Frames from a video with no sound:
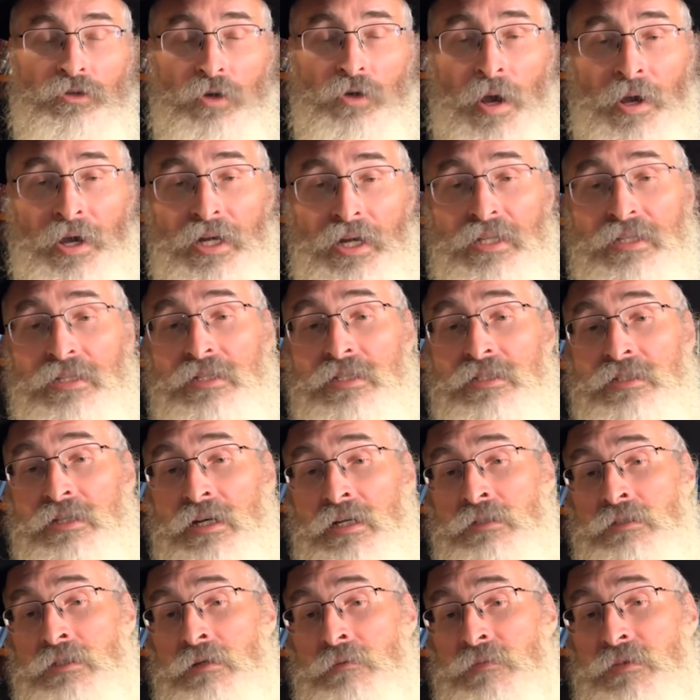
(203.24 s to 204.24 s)
So I'm going to
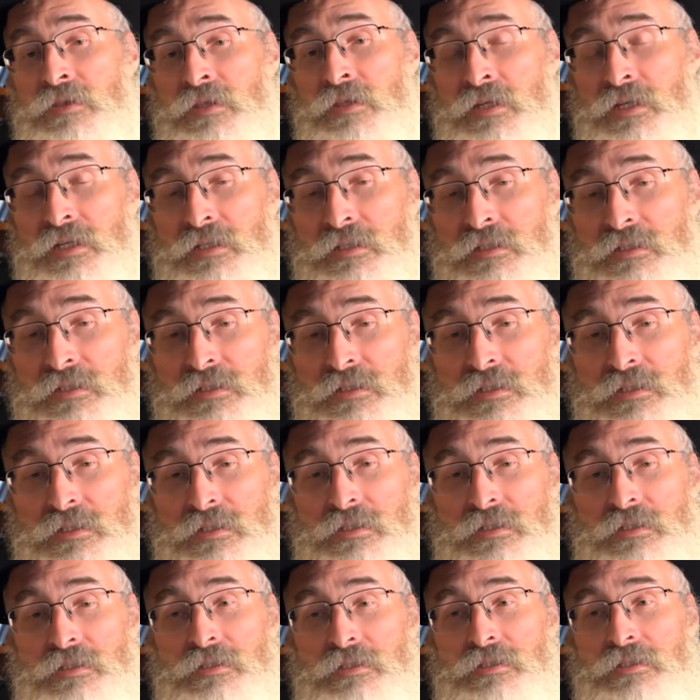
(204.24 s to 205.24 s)
discuss some things
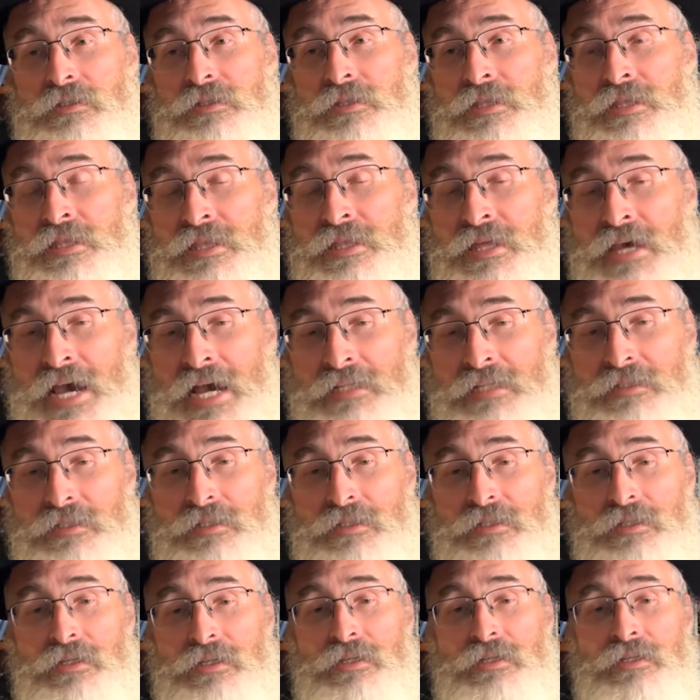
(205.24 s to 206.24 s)

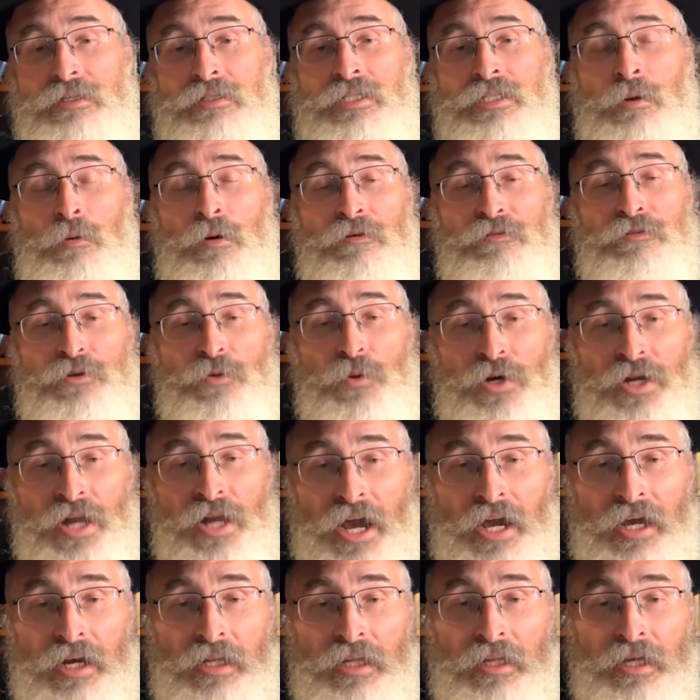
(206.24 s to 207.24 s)
that some of you are
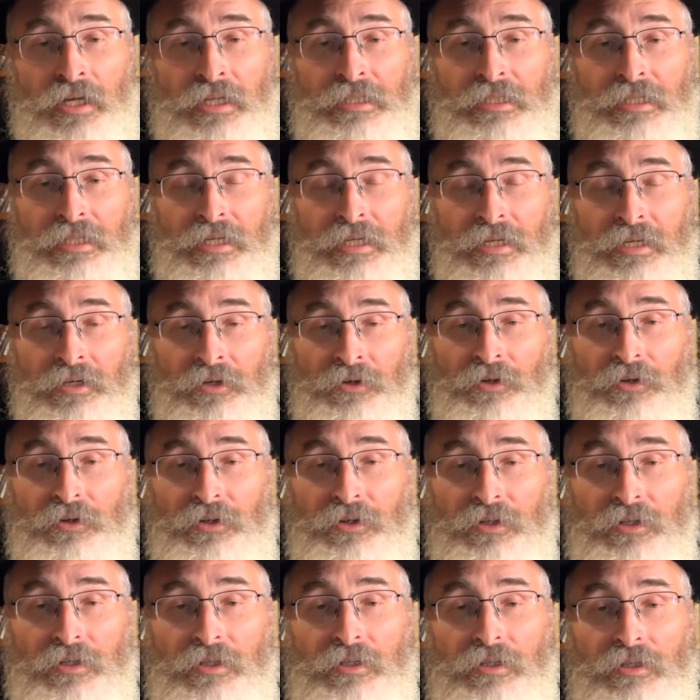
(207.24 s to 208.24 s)
not going to like to
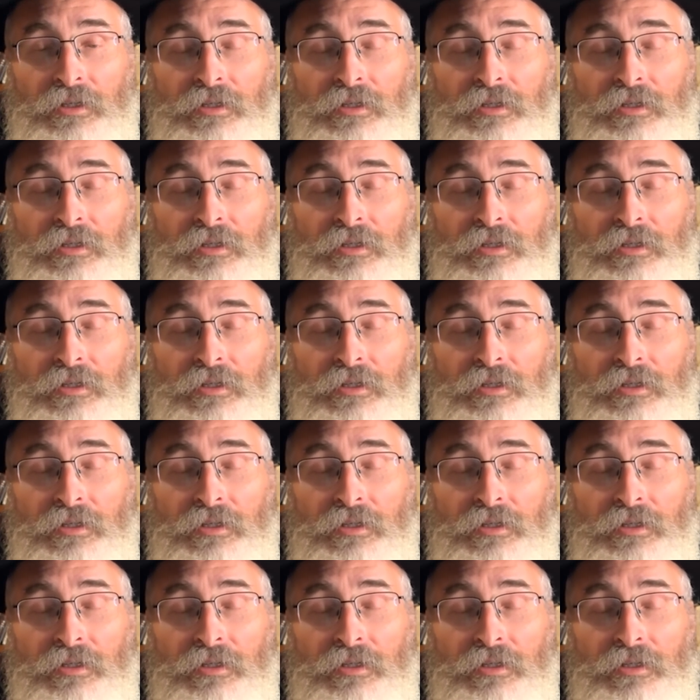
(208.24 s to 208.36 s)
hear.